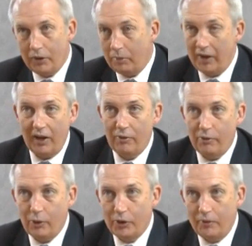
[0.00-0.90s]
I'll be there in
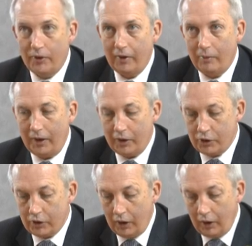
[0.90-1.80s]
45
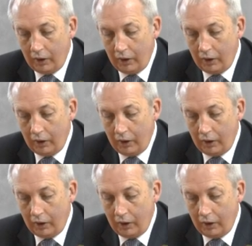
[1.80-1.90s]
minutes.